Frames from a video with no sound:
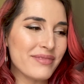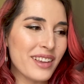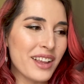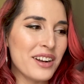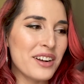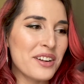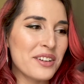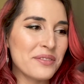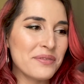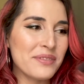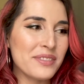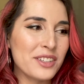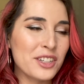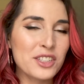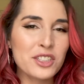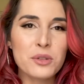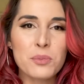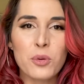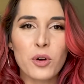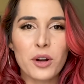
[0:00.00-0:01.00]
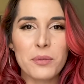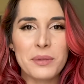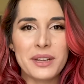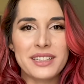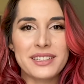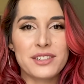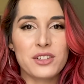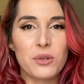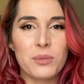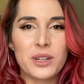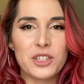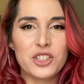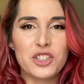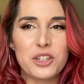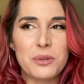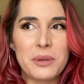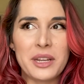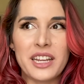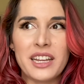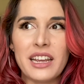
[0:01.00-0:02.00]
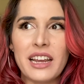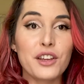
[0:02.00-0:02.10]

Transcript: don't know, your support means so much to me.